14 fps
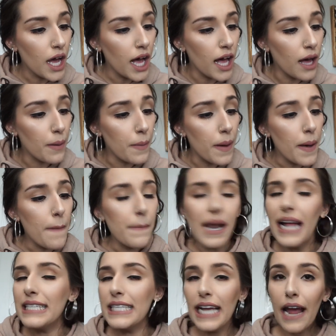Um, but it
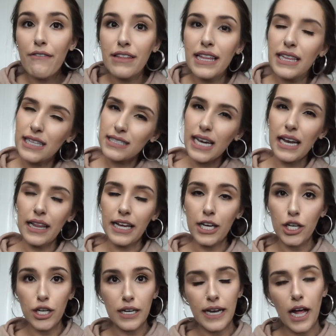has like everything that's kind of like
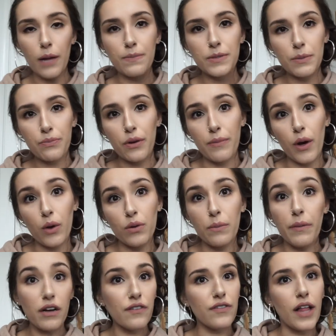good and helps promote
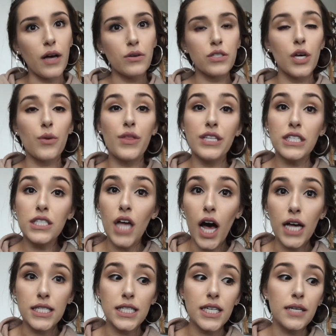milk flow. So this is
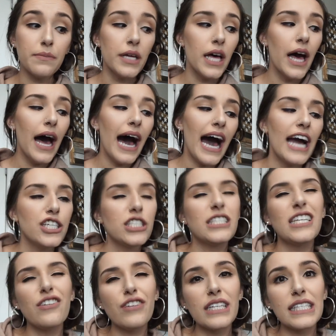awesome. I just
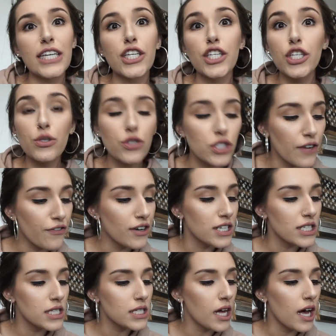didn't really see a huge
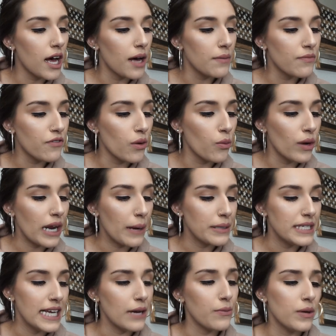difference um, from when I would
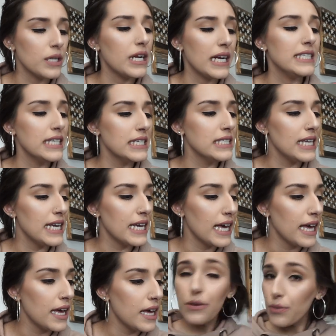take it when I didn't take
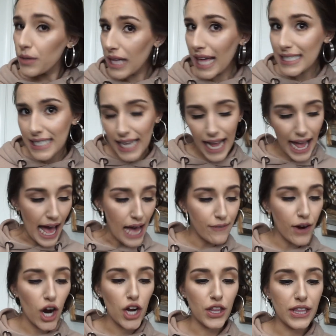it. Last thing I have
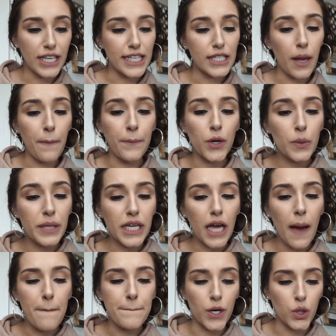are these Booby
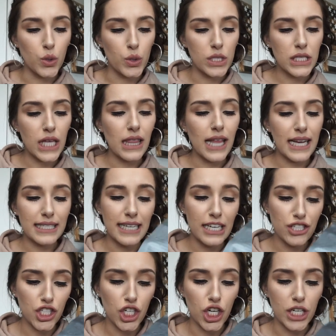Boons
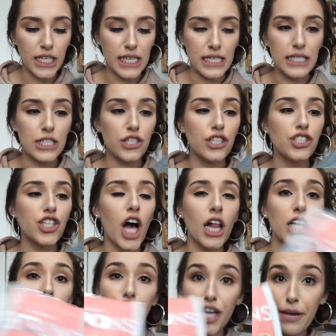lactation cookies. These are in
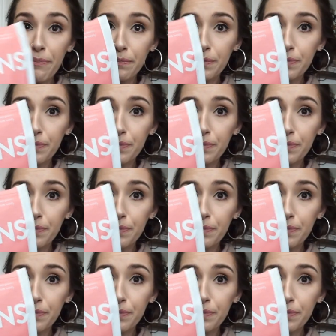chocolate chip.